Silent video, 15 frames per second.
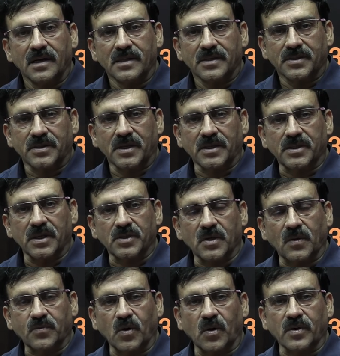sessions
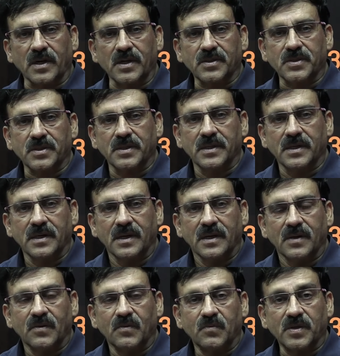of Congress
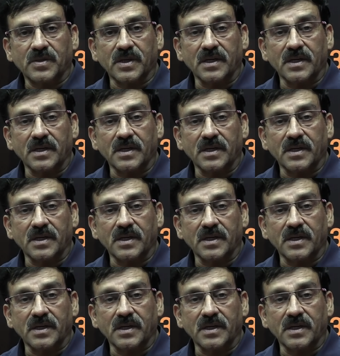which